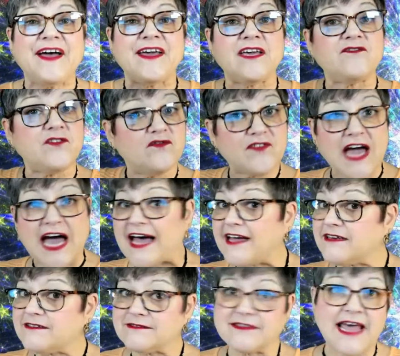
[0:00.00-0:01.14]
If you've got
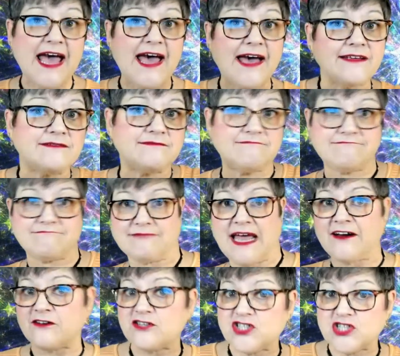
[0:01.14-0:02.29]
that
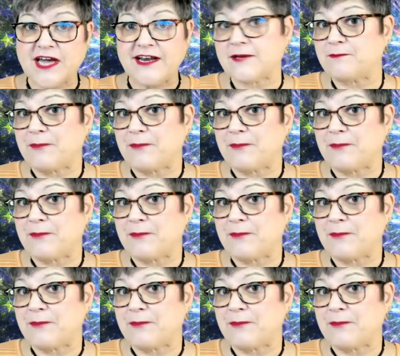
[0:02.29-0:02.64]
energetic